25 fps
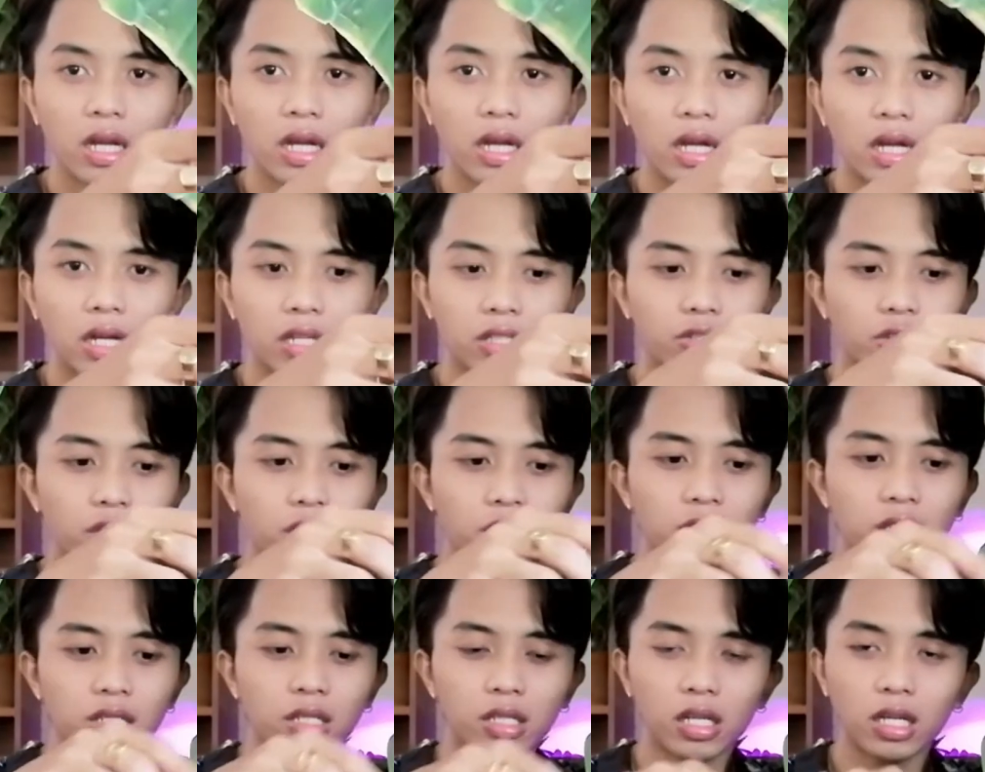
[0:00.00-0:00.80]
As you
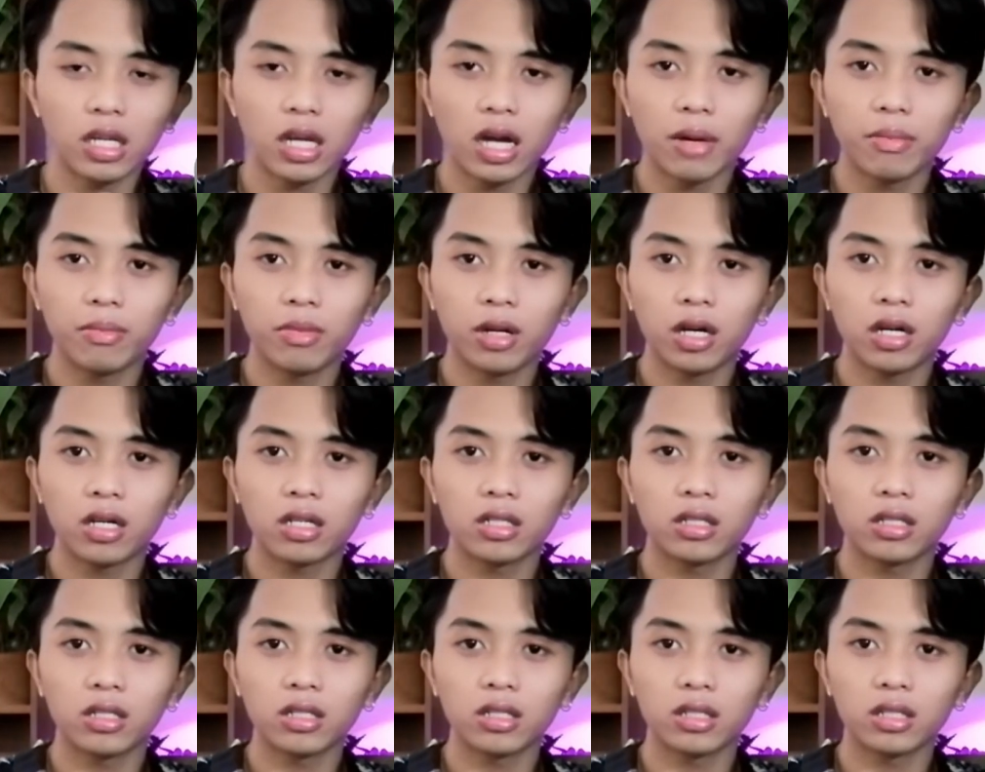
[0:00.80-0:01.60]
can see,
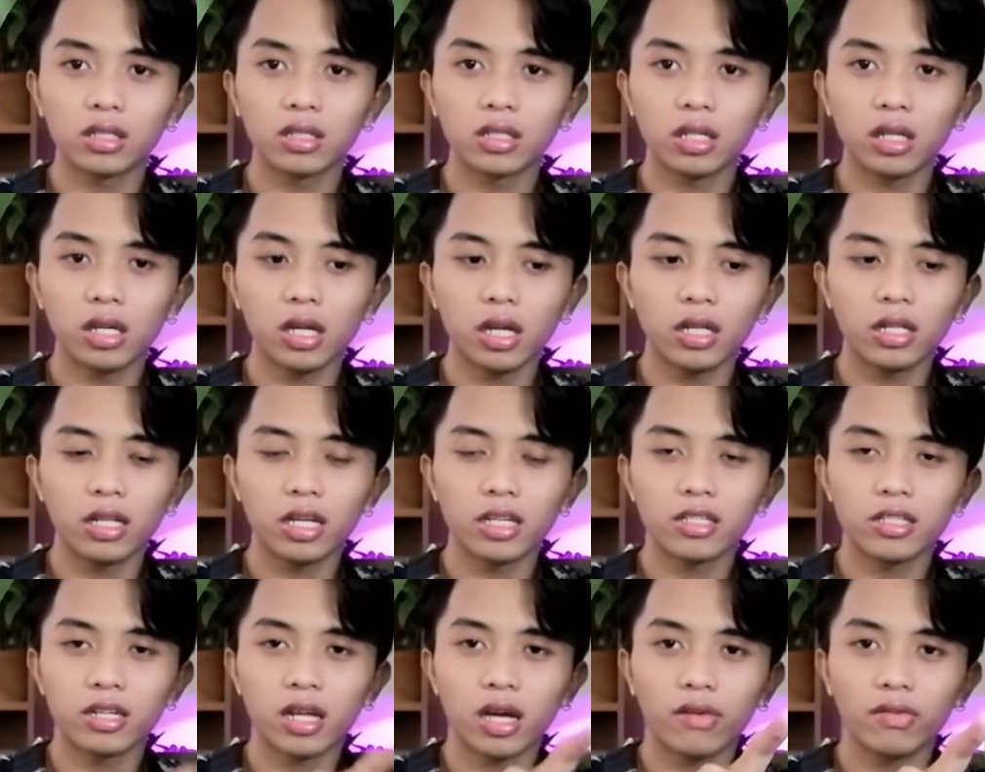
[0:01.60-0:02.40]
it
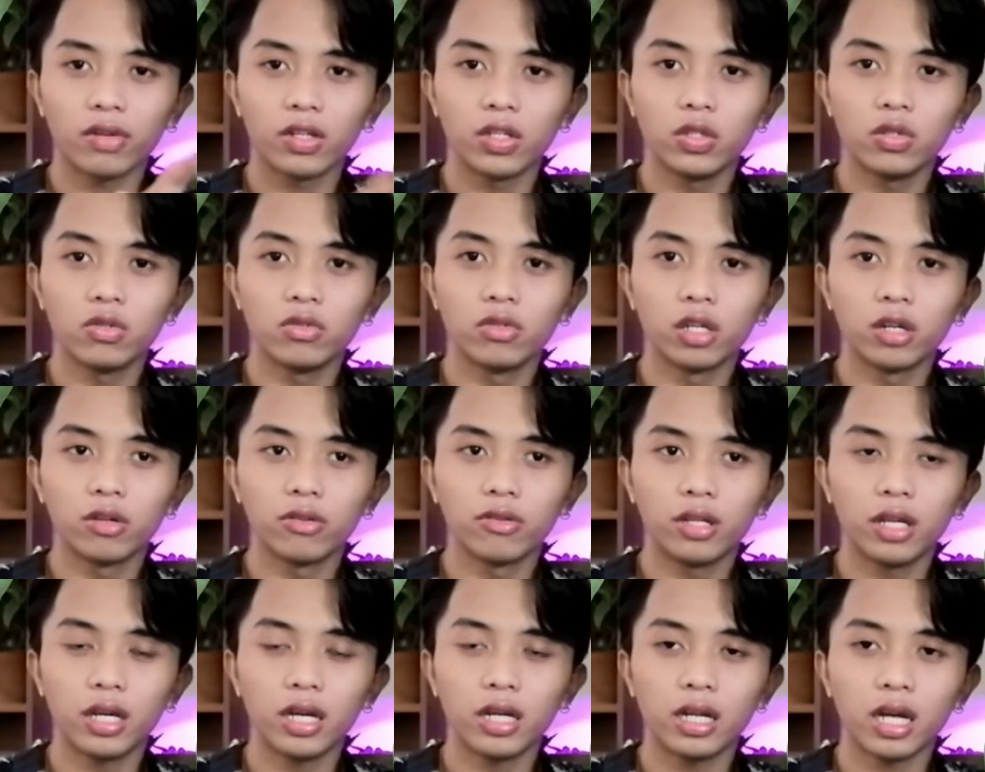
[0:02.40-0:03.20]
doesn't have a new growth
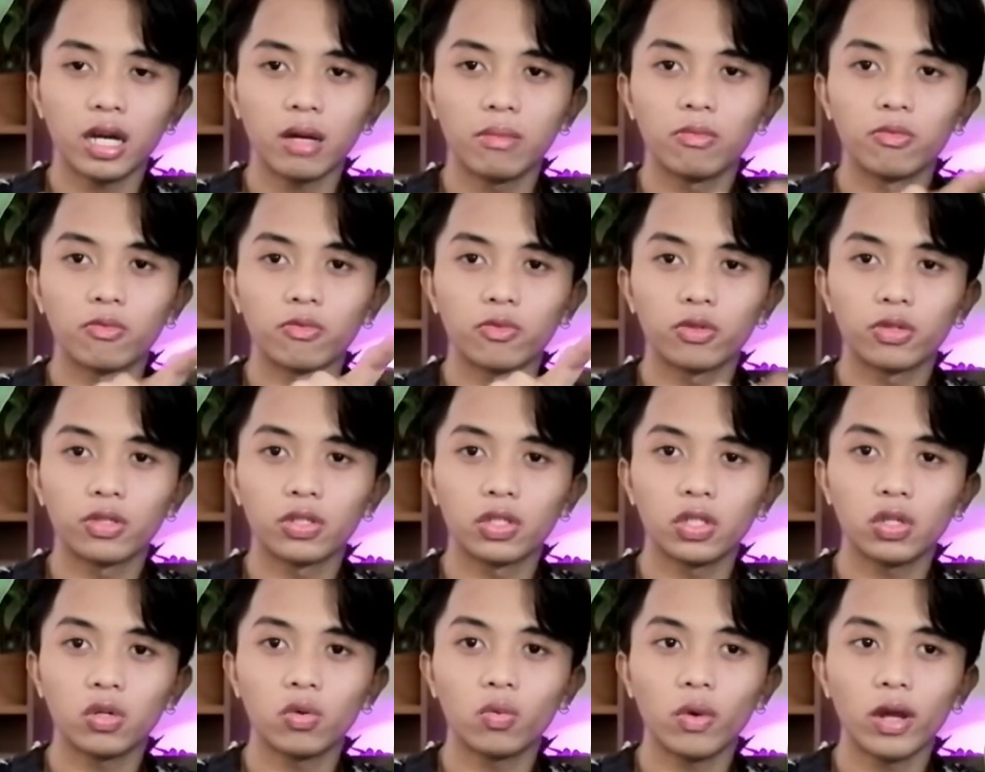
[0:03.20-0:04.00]
yet. I'm
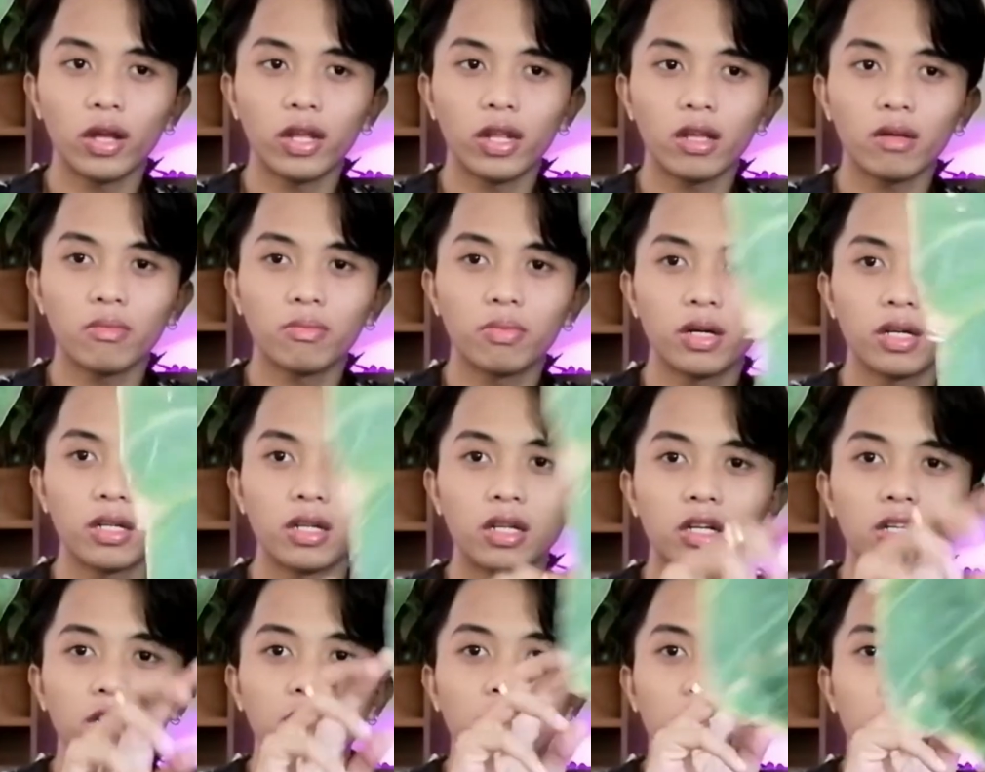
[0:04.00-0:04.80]
still waiting, but
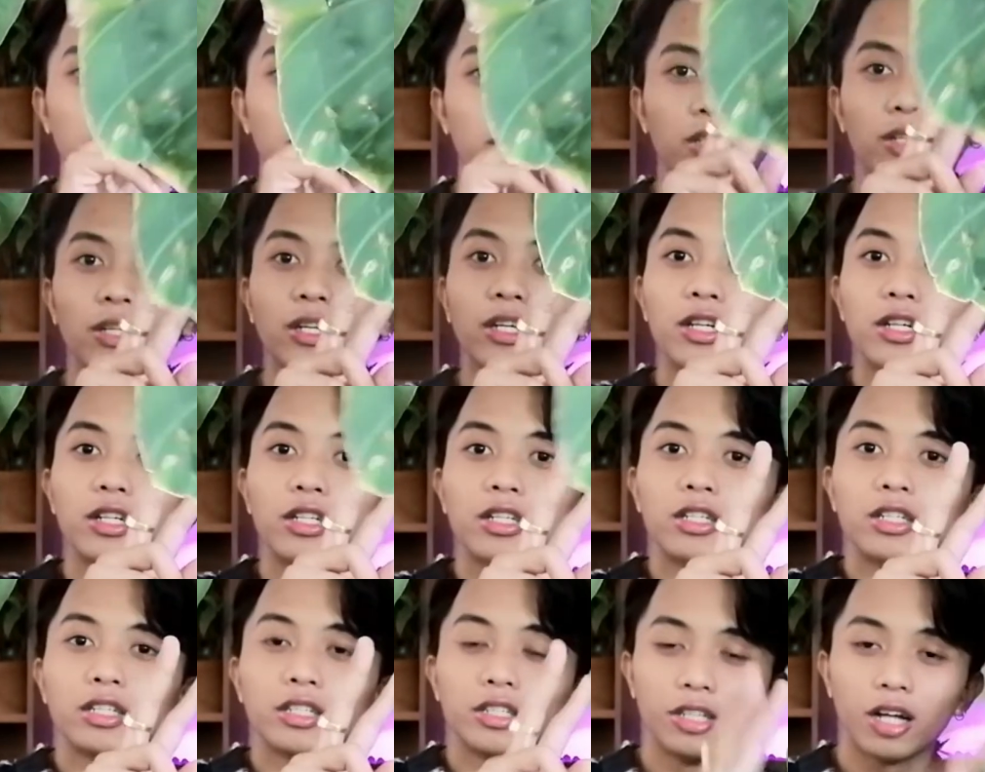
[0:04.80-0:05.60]

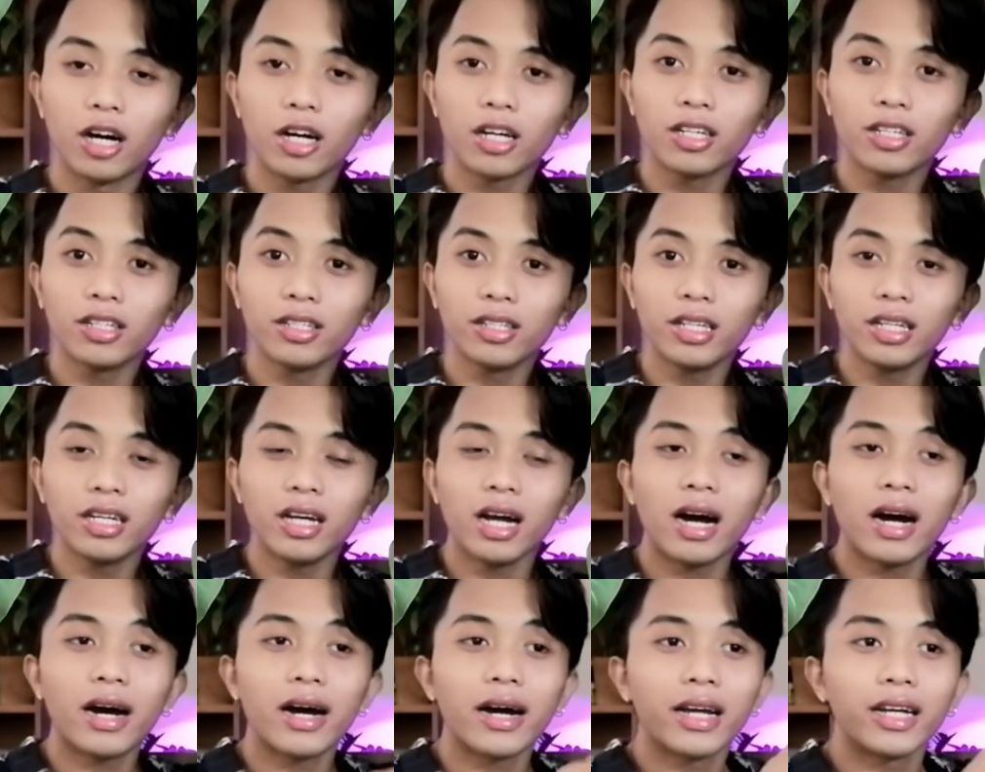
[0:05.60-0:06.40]
luckily
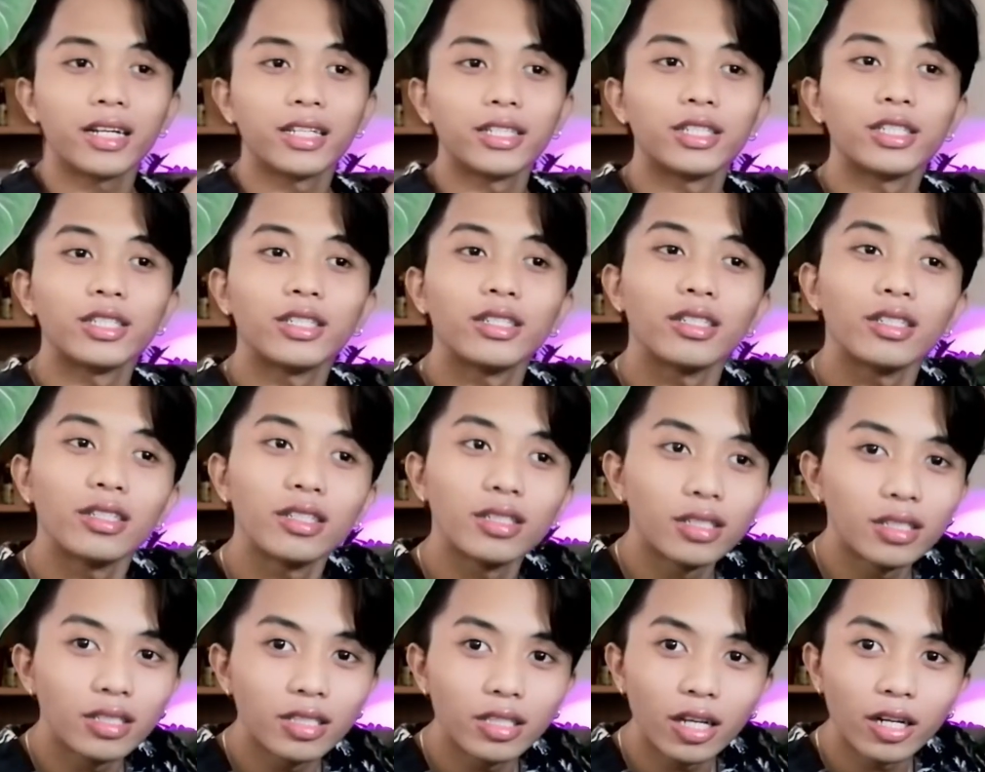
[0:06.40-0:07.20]

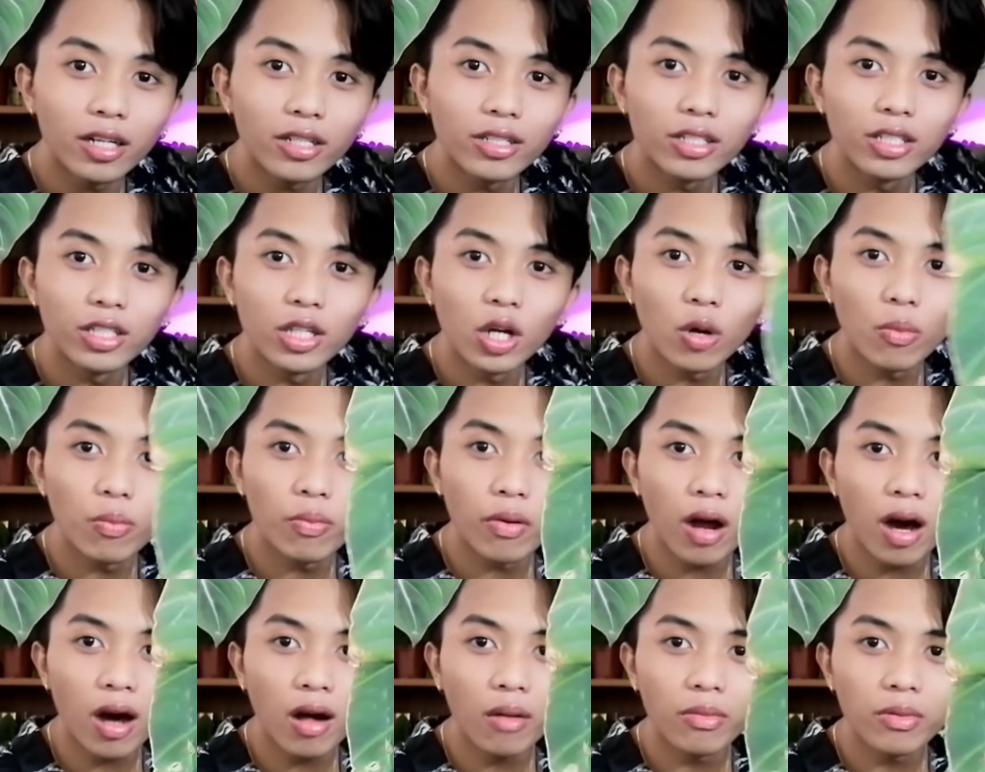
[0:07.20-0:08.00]
there's no
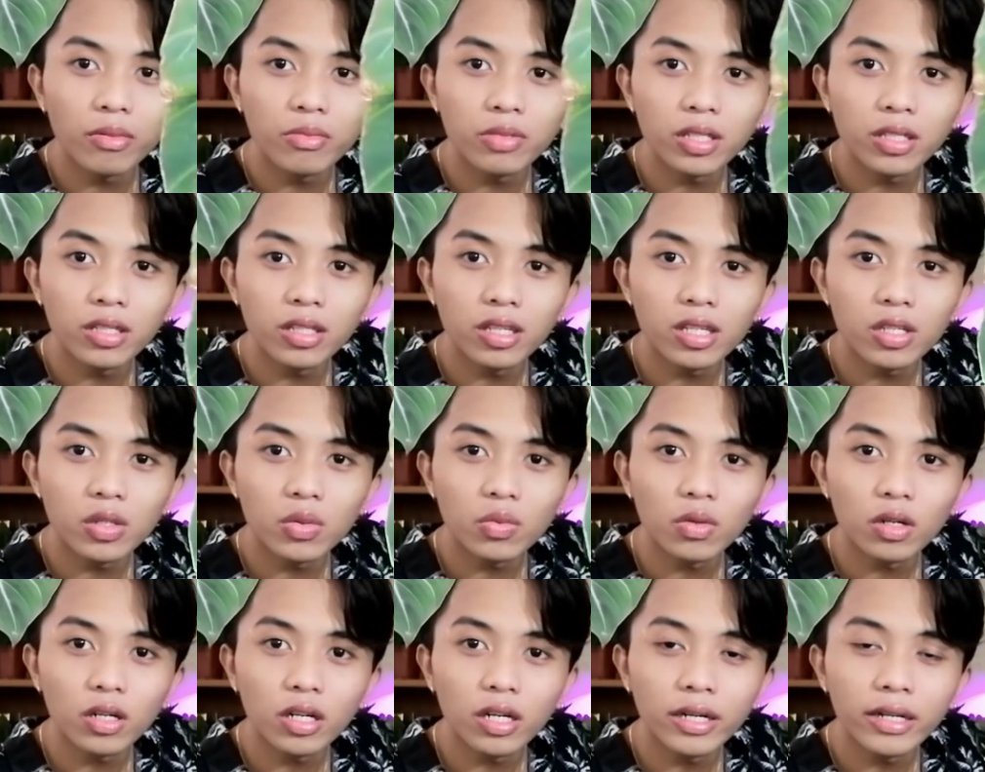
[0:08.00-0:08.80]
problems in this
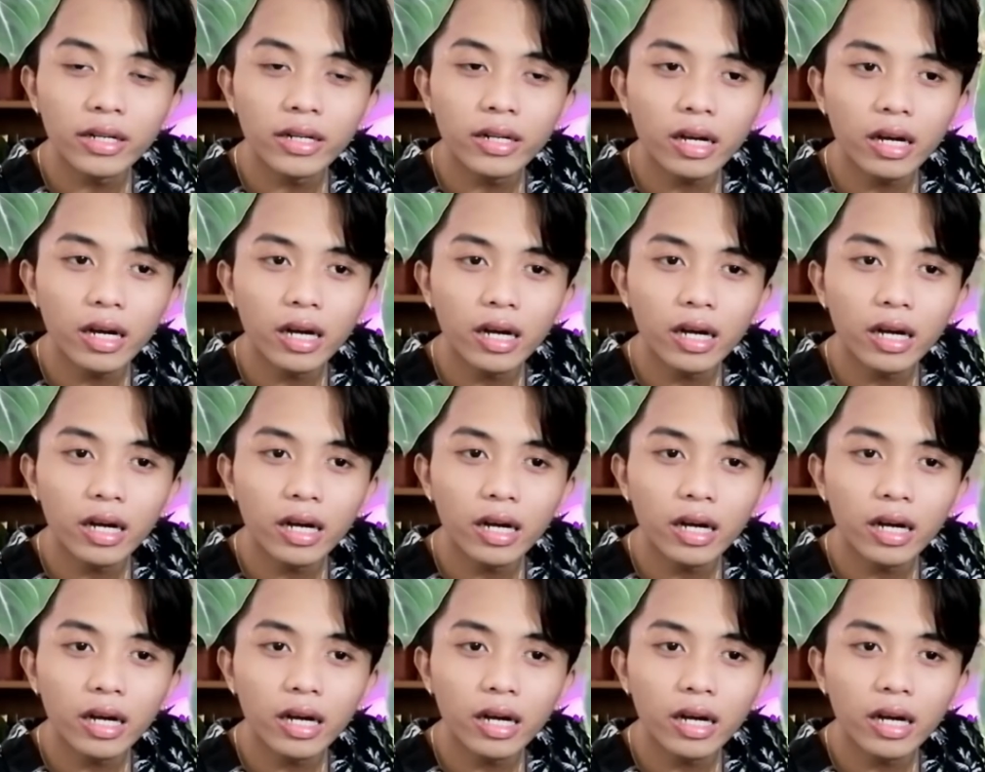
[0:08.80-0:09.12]
one.